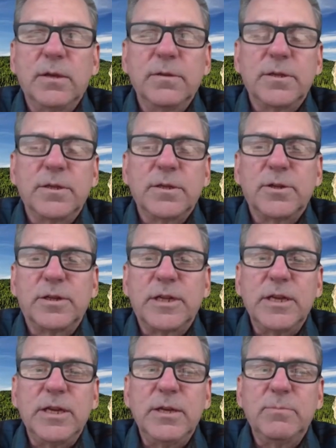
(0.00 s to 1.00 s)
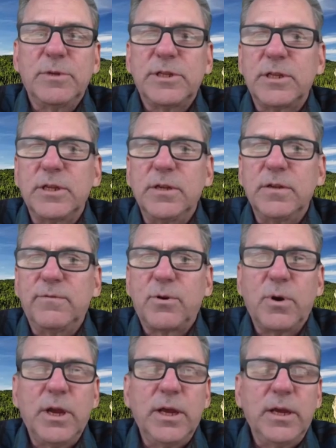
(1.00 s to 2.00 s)
This is the team, Steve,
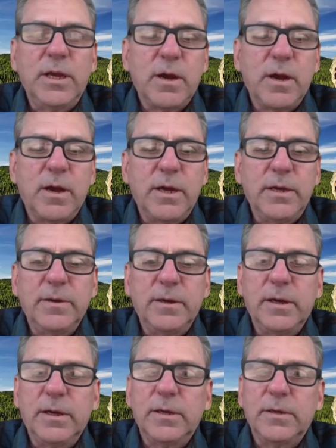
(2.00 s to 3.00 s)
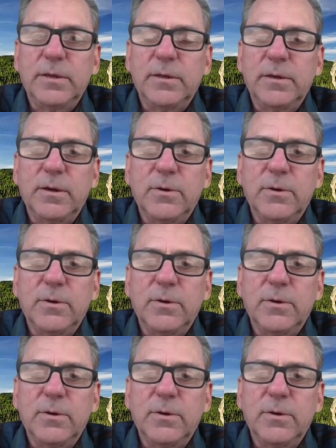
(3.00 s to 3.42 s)
Craig, and I, and